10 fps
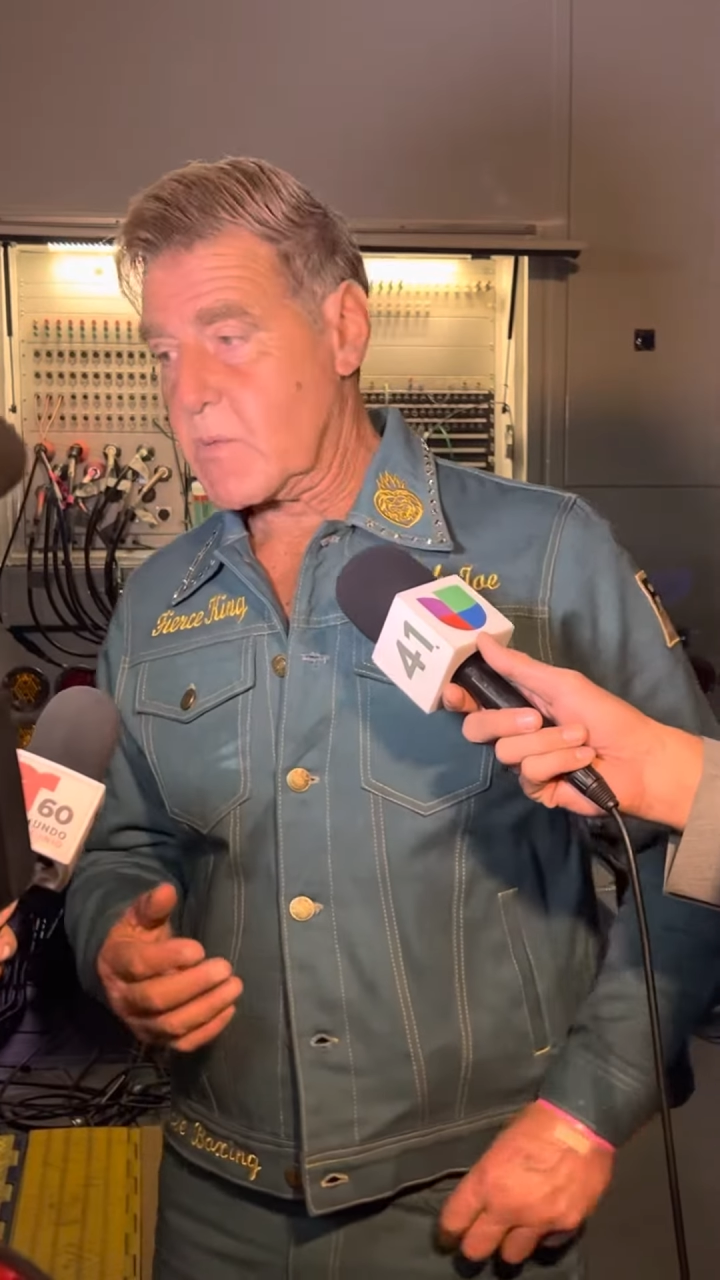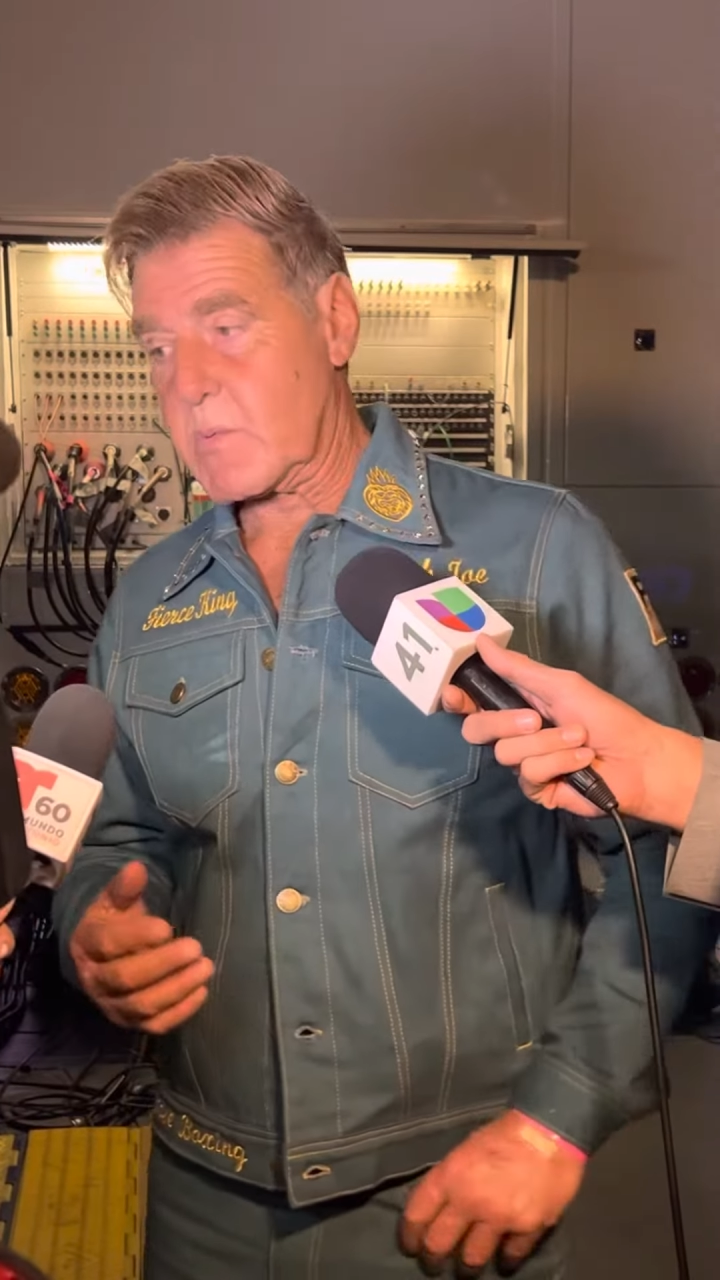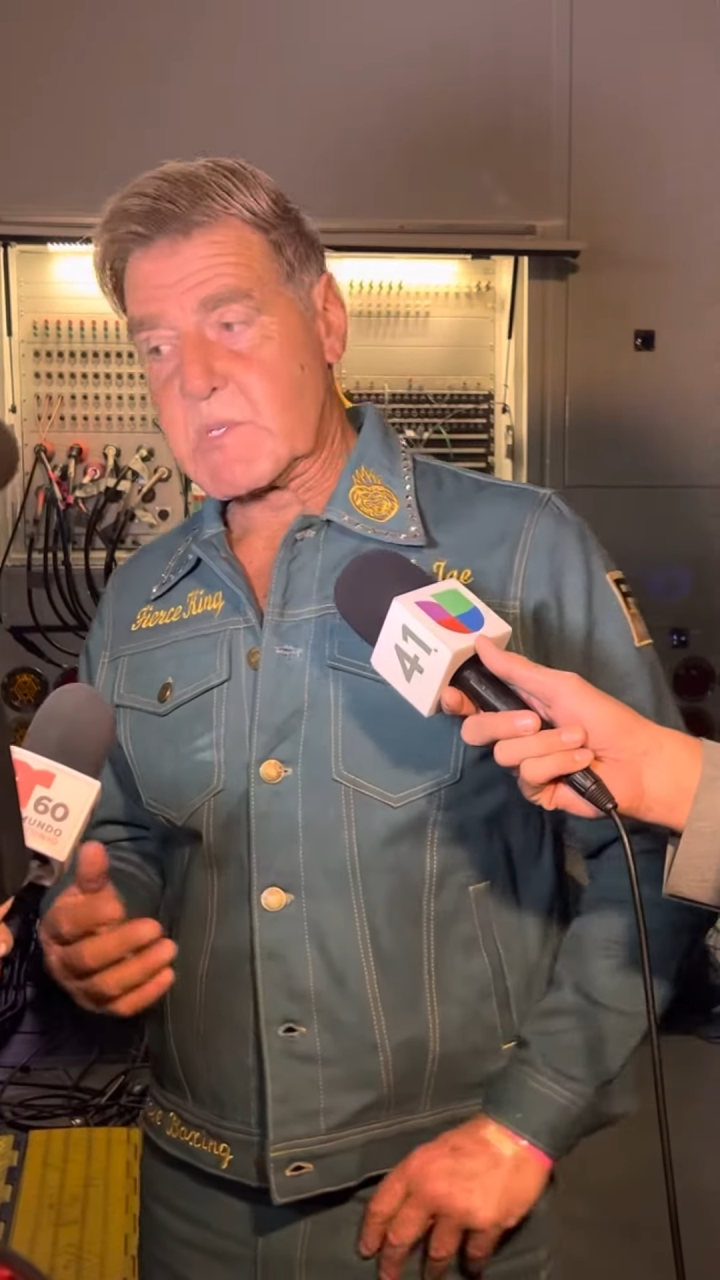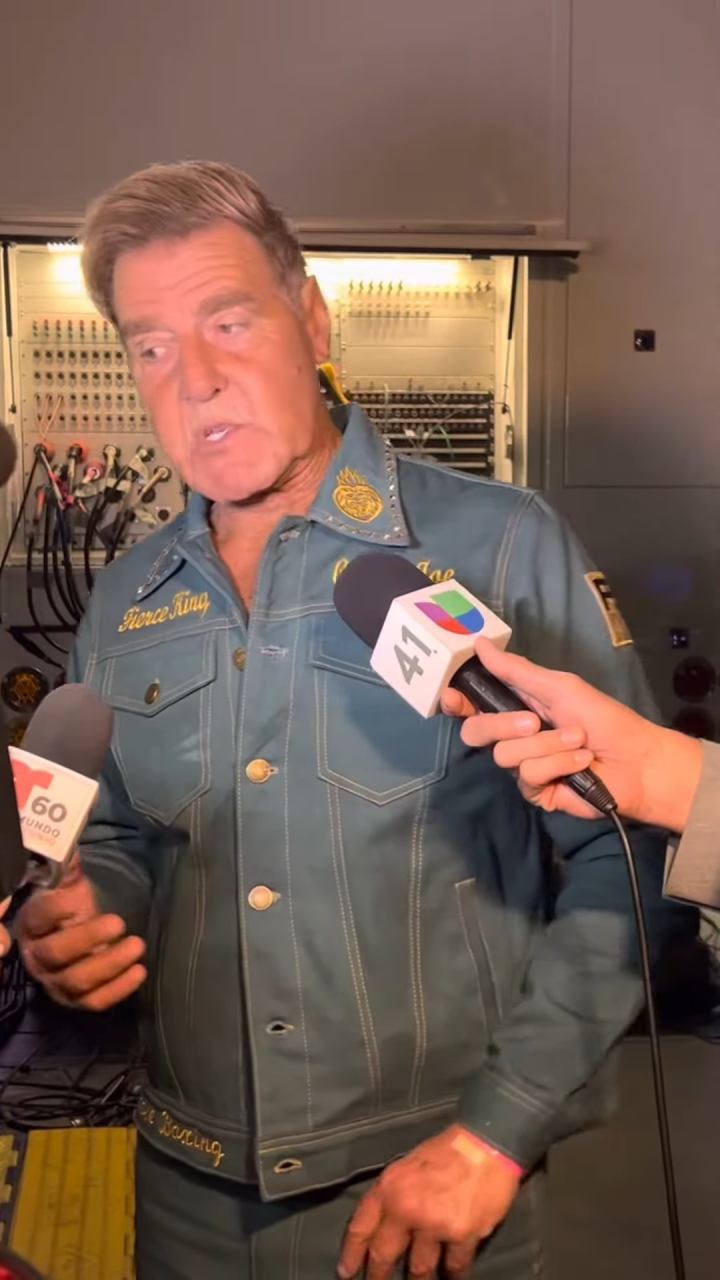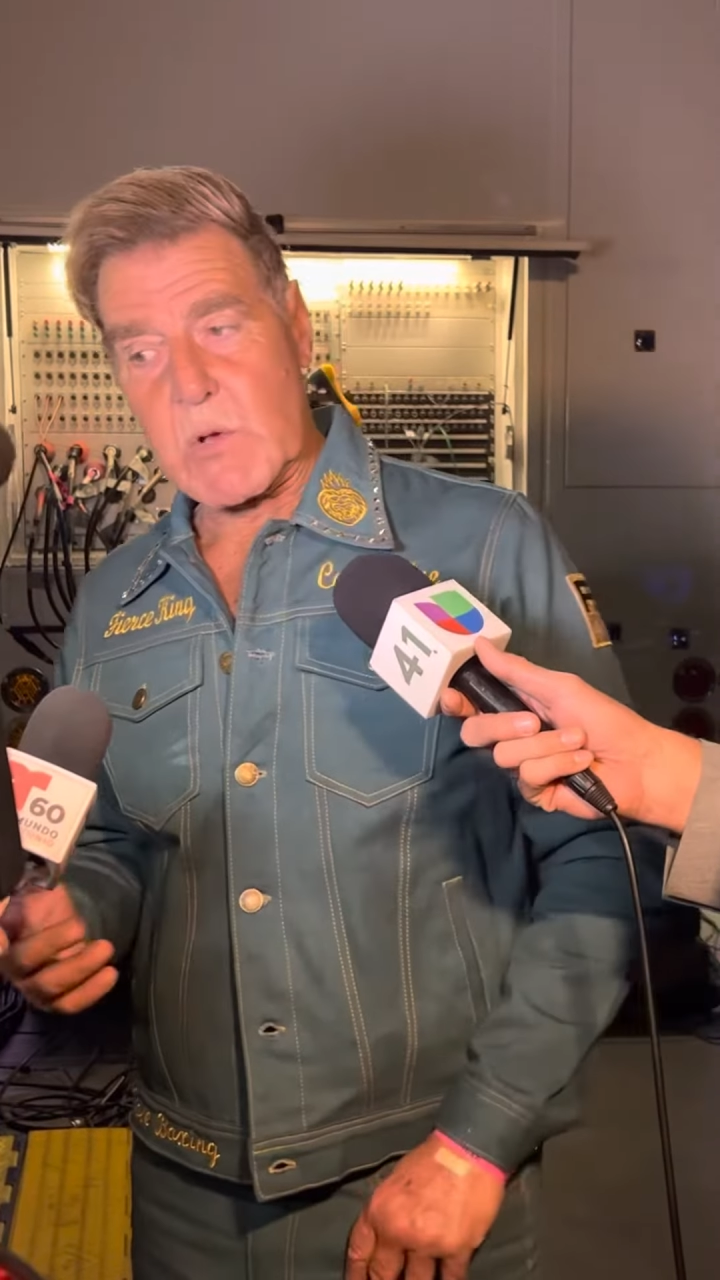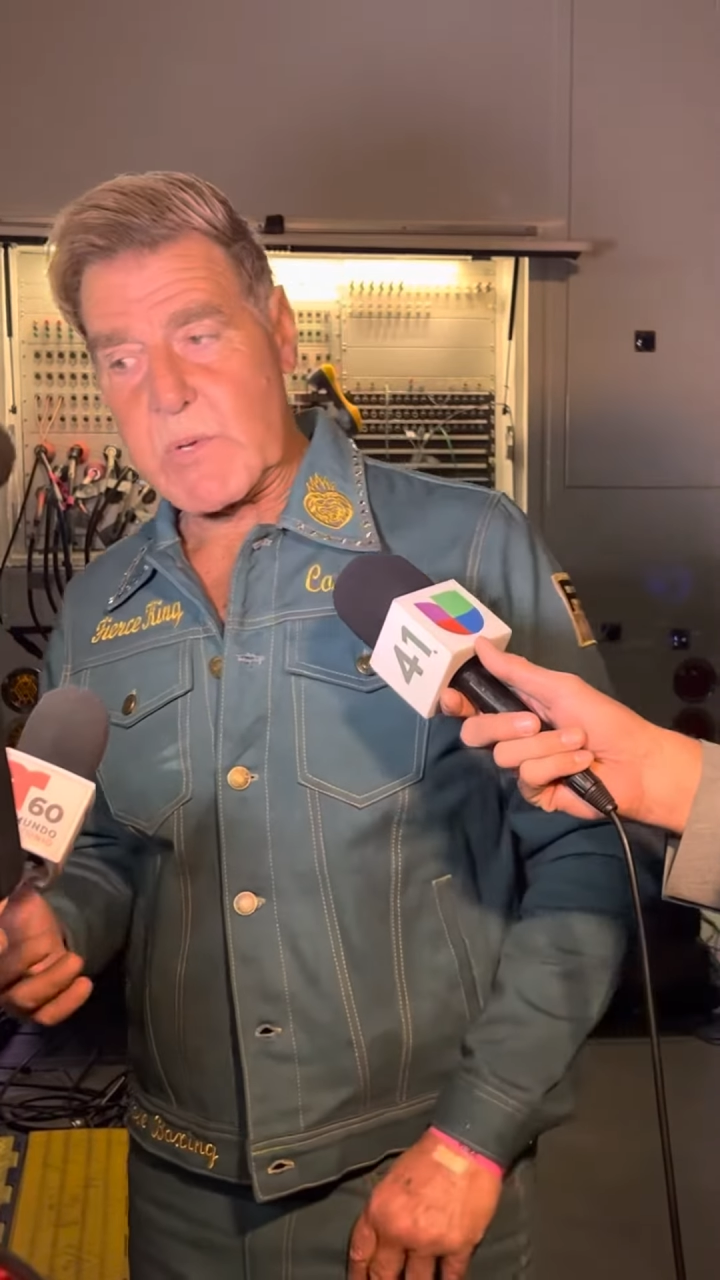was no